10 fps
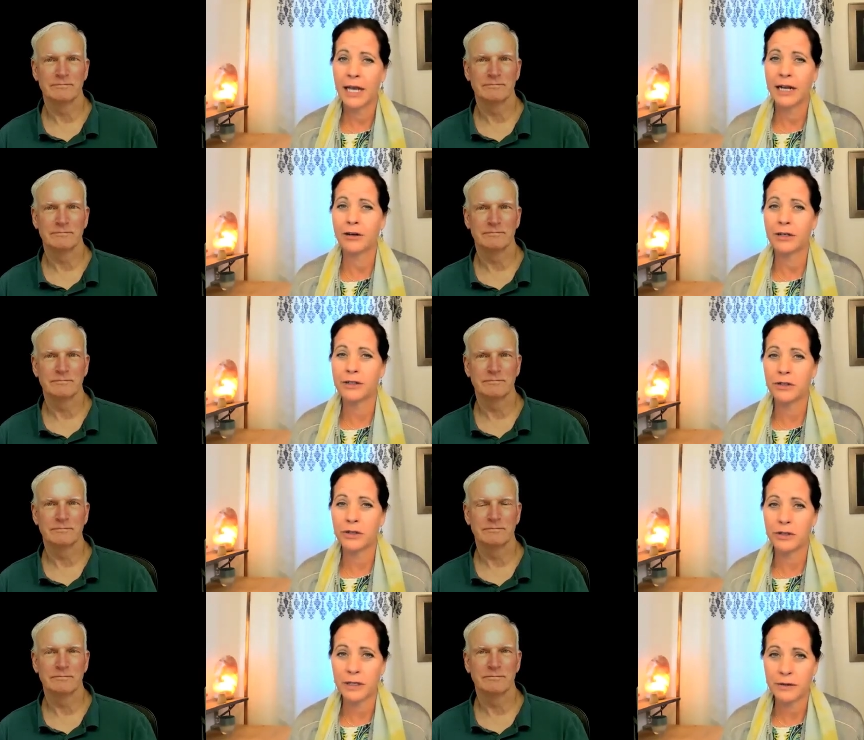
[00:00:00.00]
Speaker 1: and increases
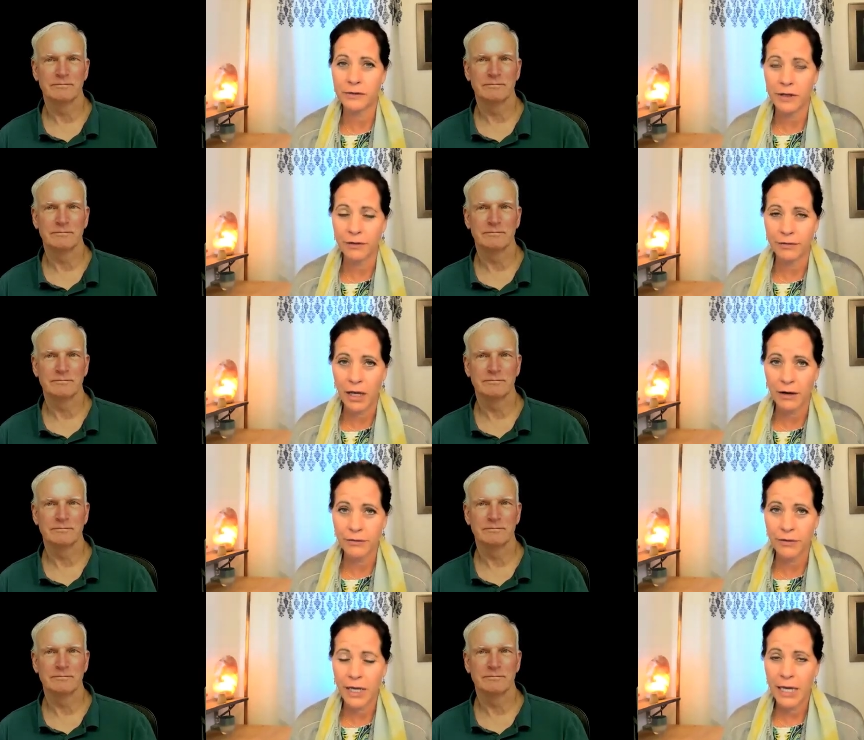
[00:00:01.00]
your sense of
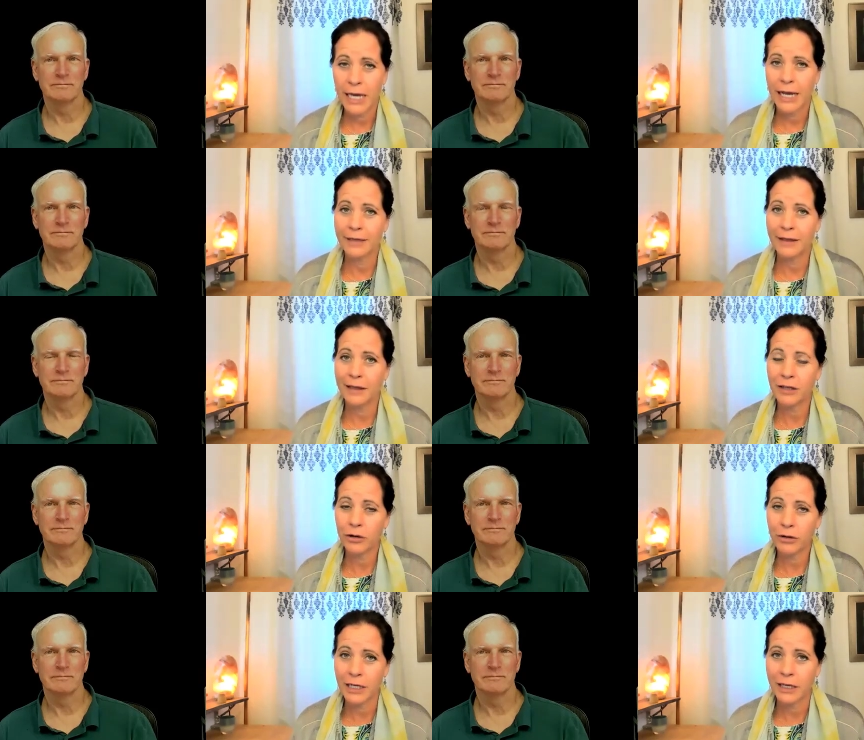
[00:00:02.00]
self-love. And then the
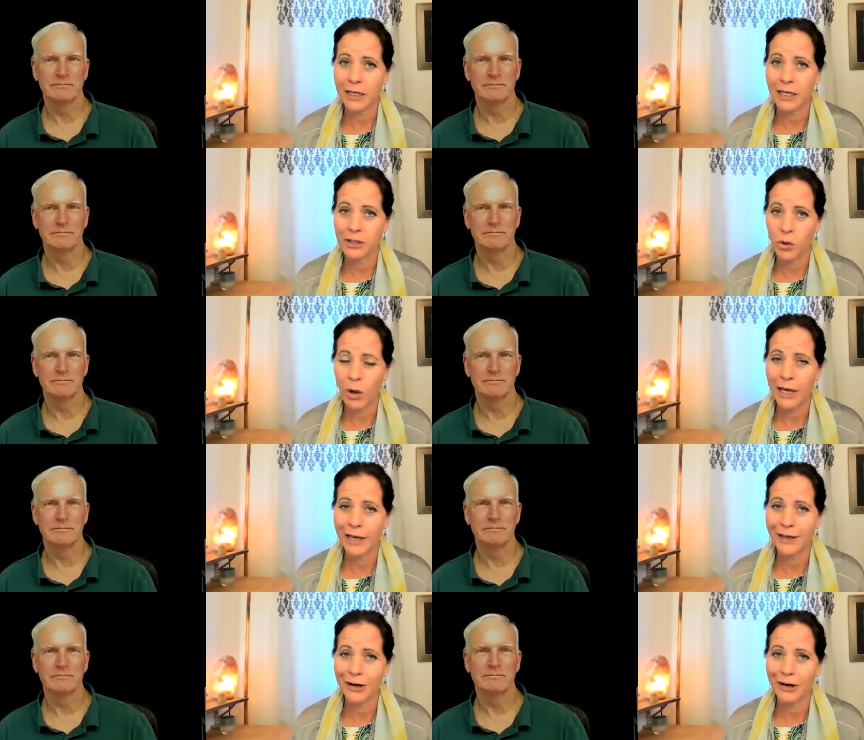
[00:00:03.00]
critic gets
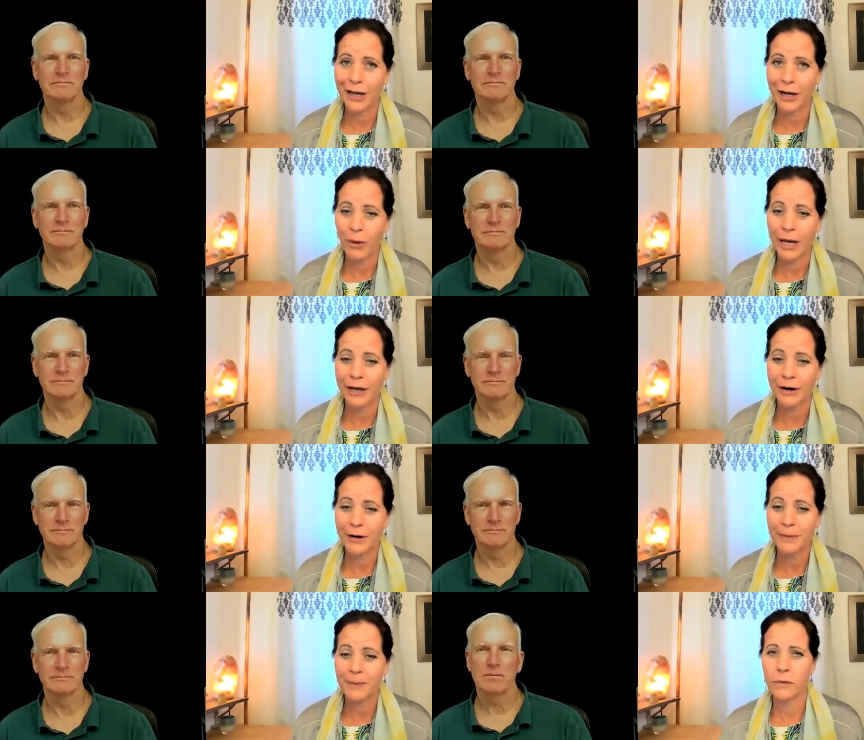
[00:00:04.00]
quieter and
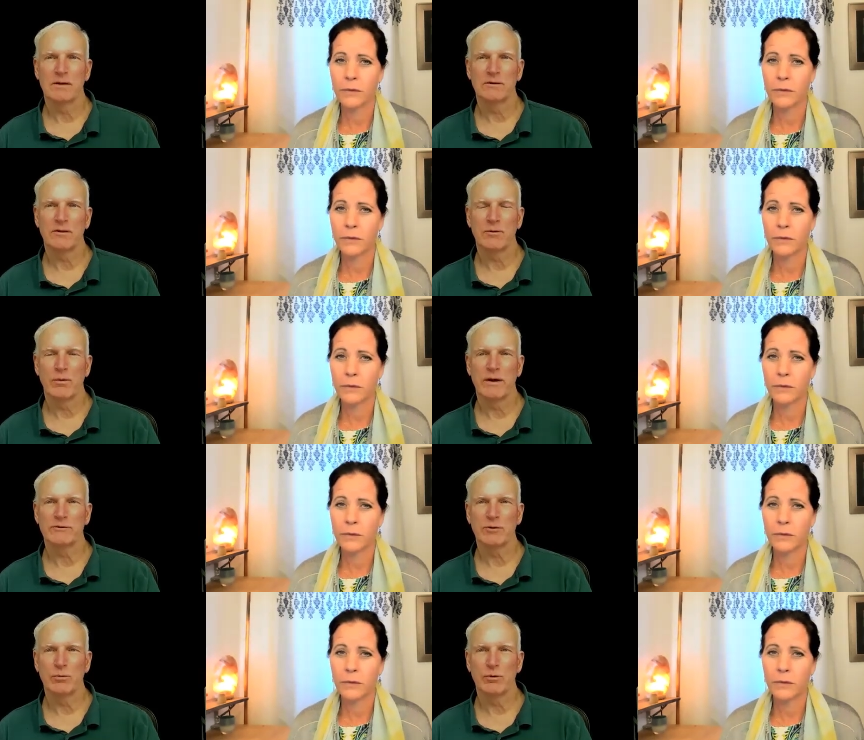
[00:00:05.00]
quieter.
Speaker 2: Another
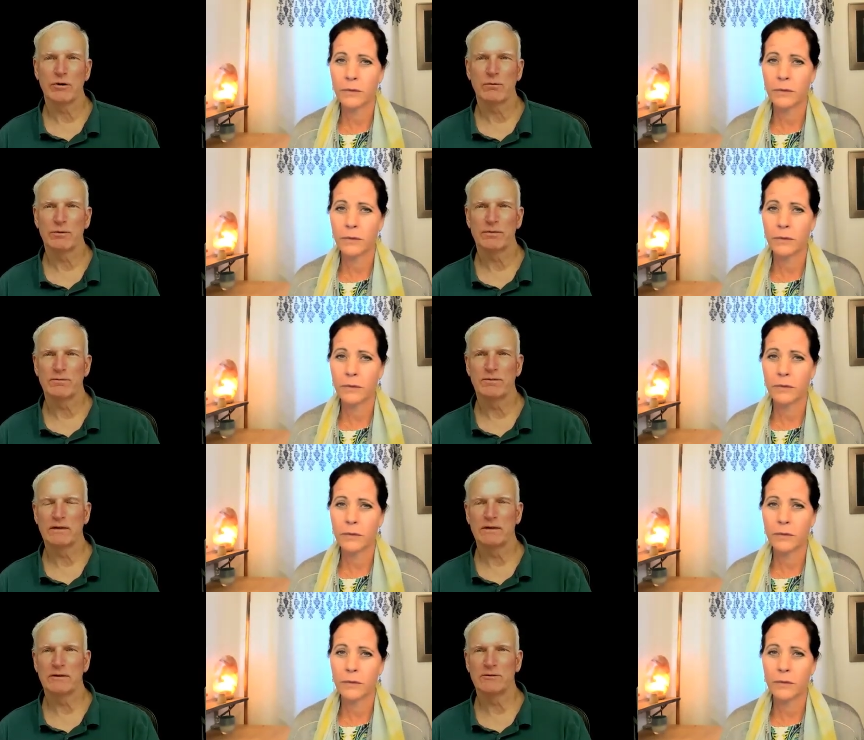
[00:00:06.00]
way to work with the
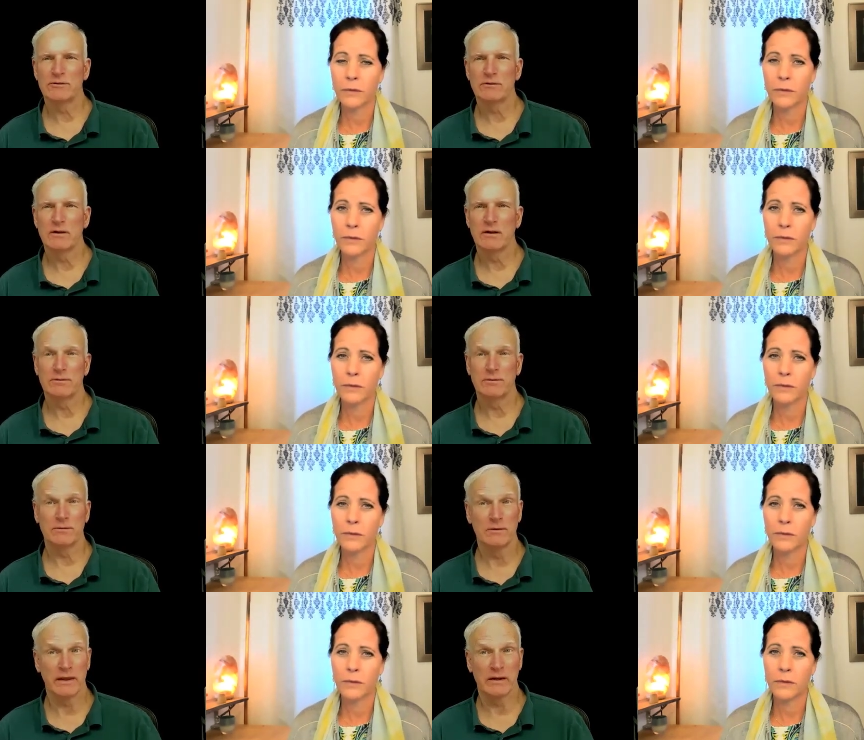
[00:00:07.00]
feelings of
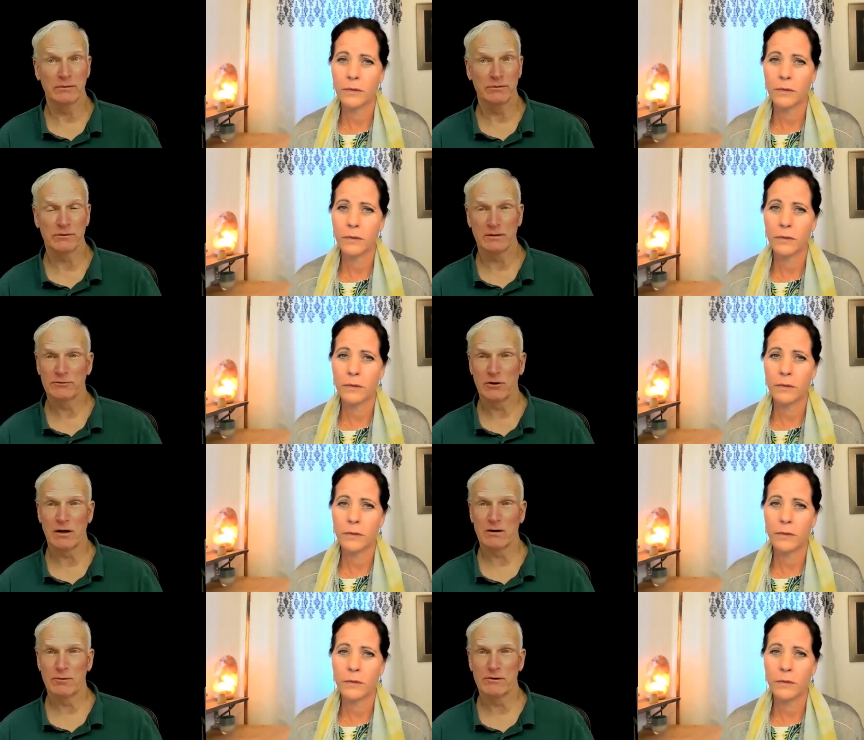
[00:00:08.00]
negative
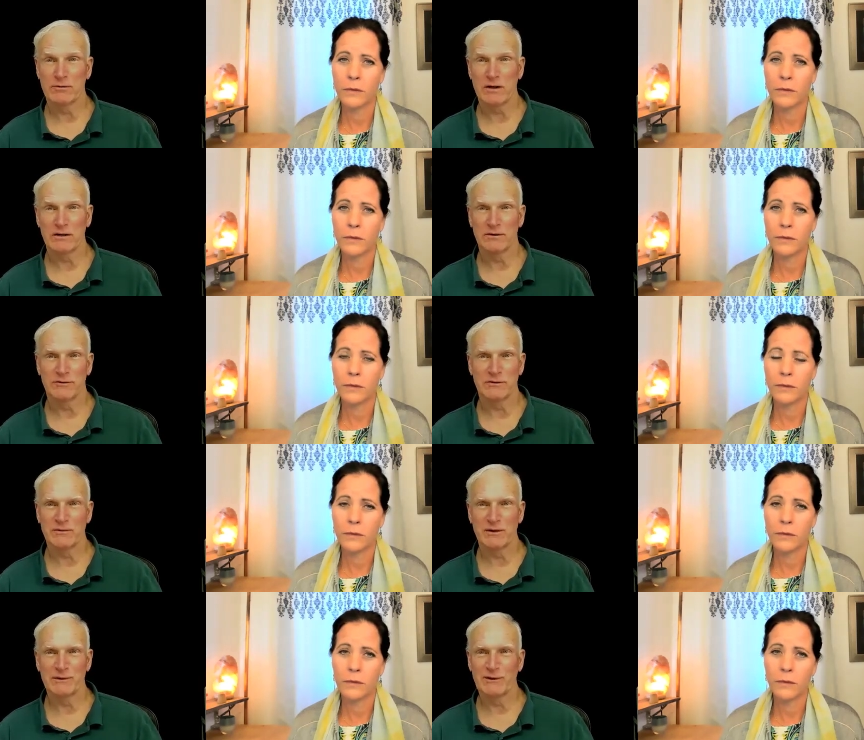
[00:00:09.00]
self-talk, where you've got
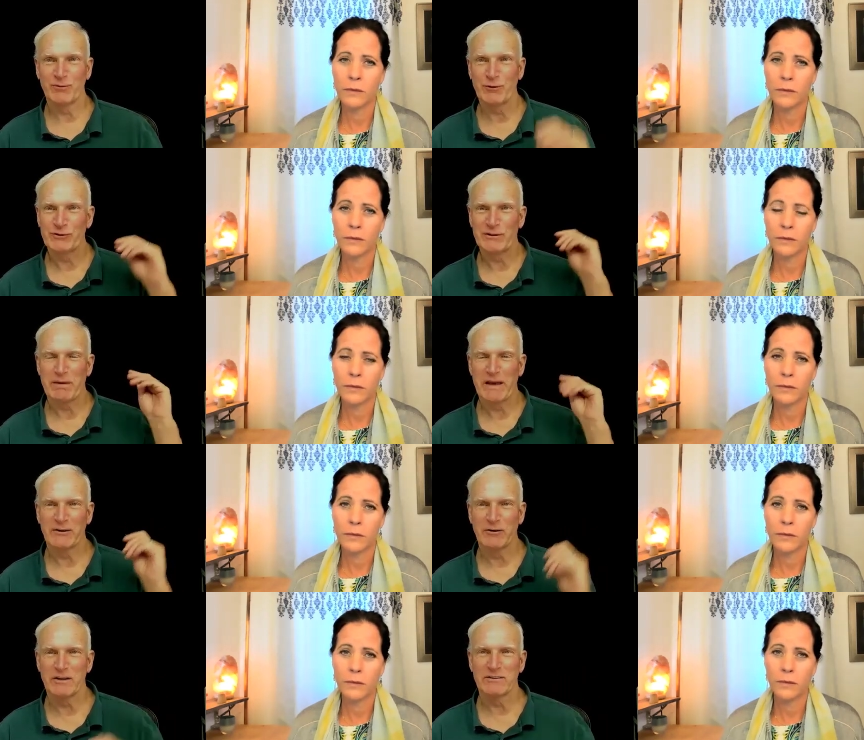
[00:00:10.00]
a little voice in the
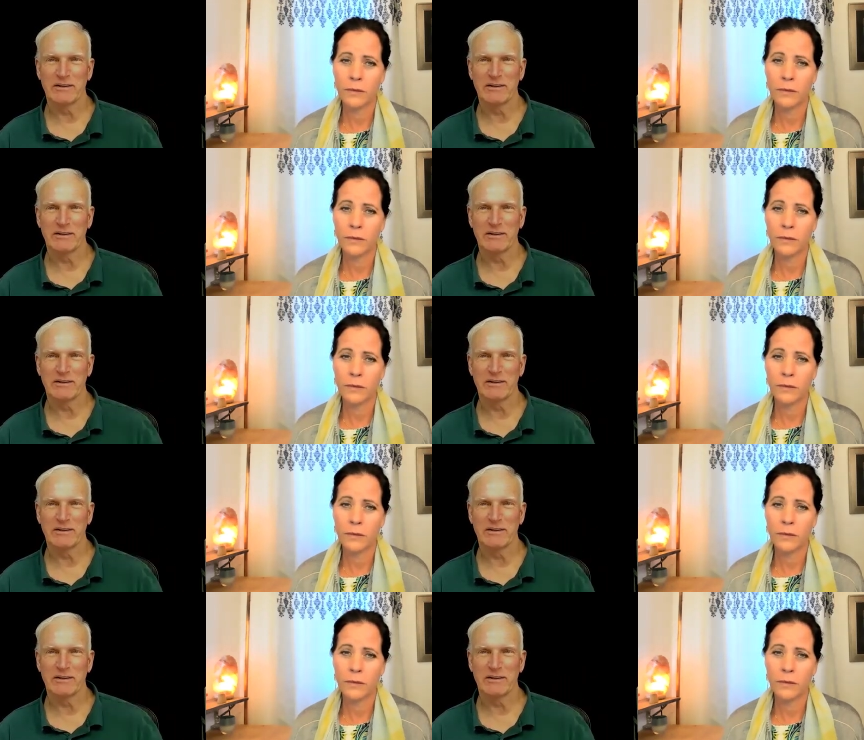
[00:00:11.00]
back of your head